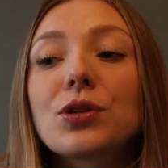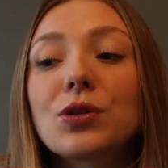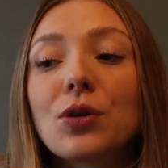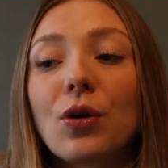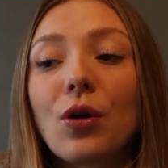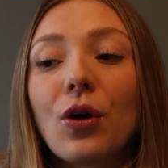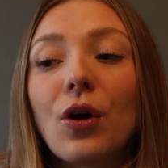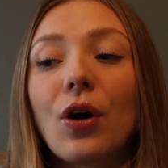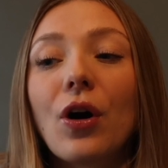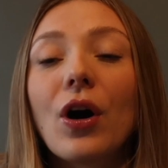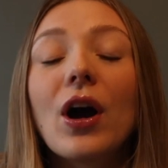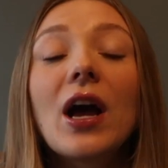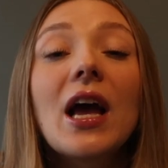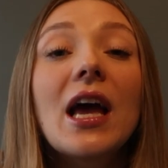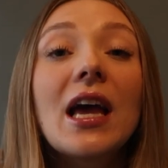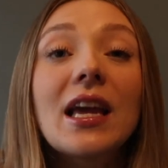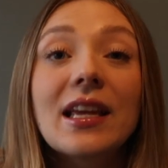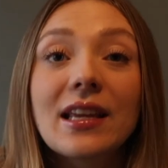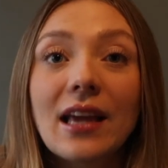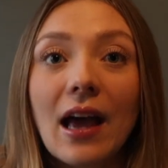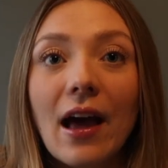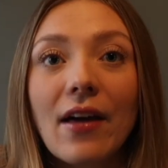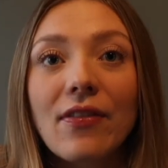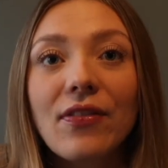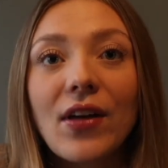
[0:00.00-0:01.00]
So
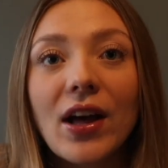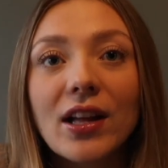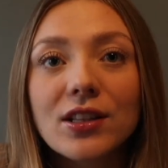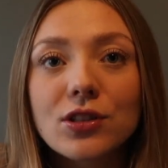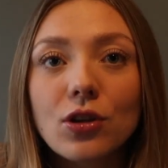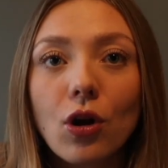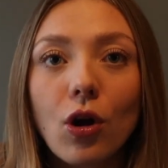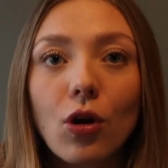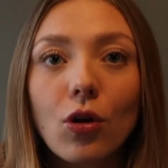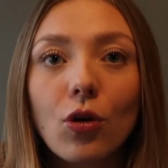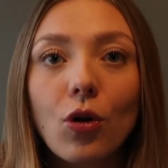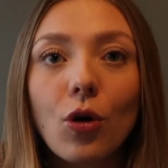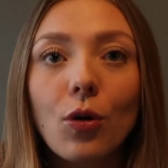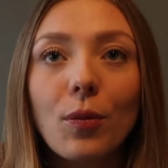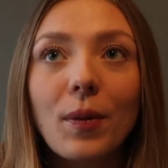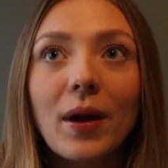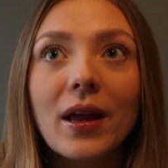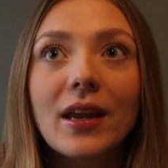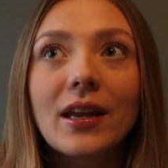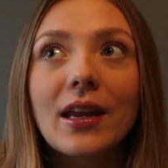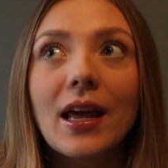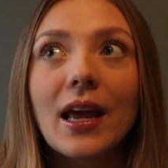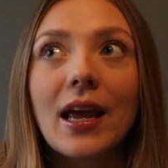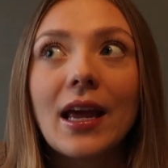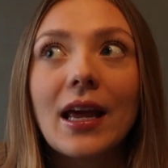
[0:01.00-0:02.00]
yeah, that's all
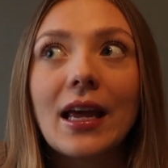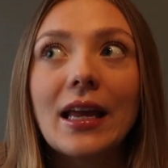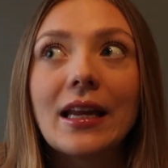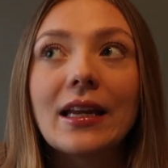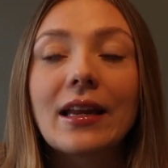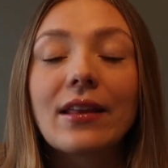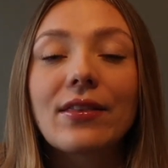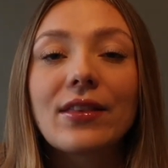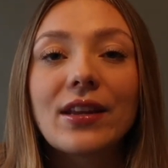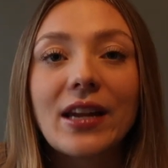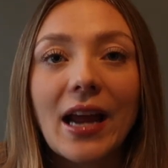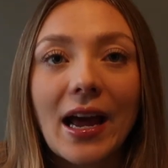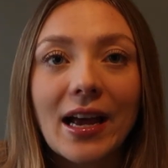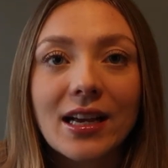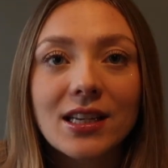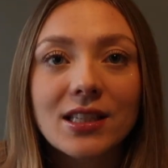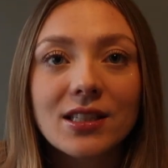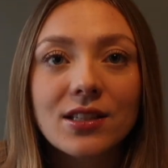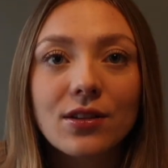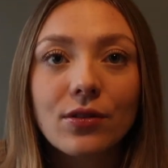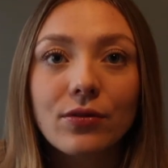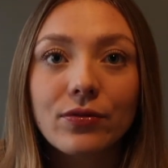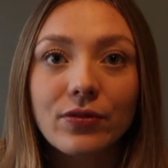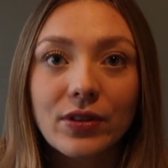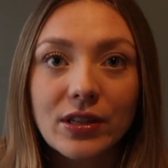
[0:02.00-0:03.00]
coming in the
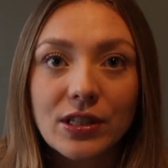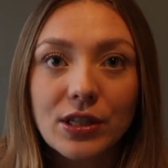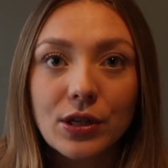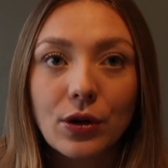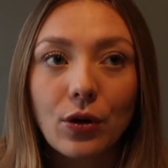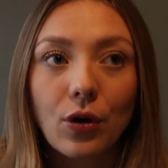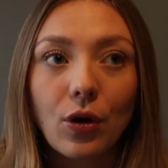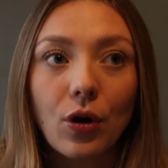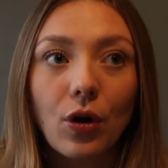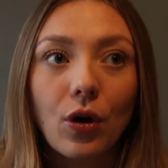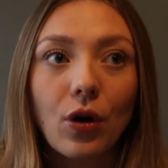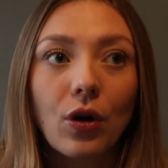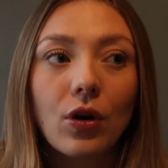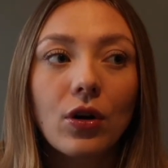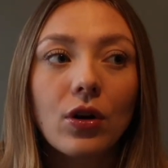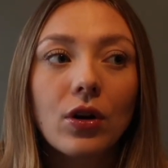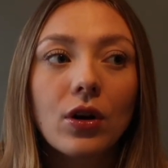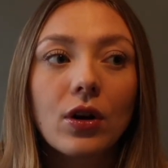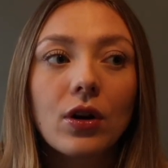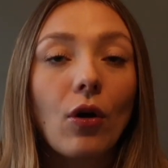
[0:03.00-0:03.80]
next video.